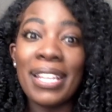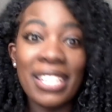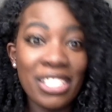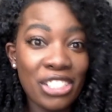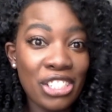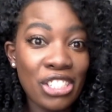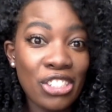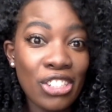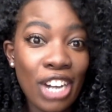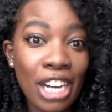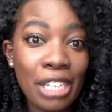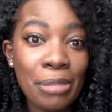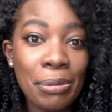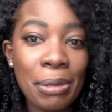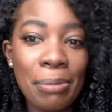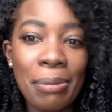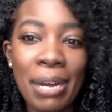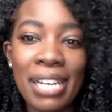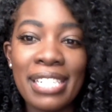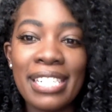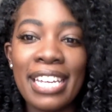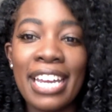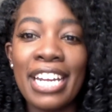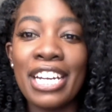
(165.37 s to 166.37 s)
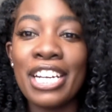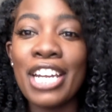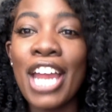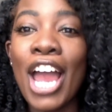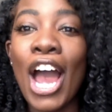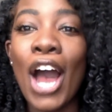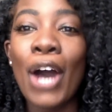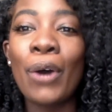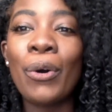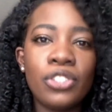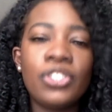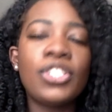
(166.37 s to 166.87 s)
And then she shocked me by saying
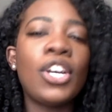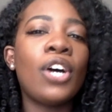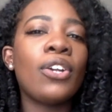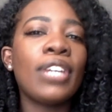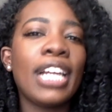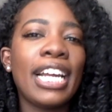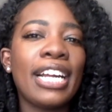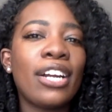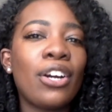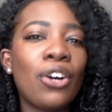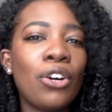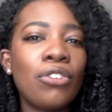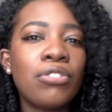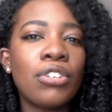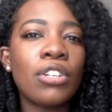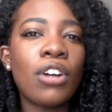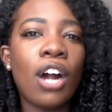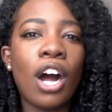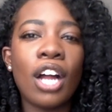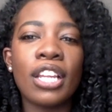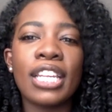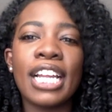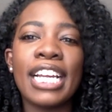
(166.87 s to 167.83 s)
no. So like overall,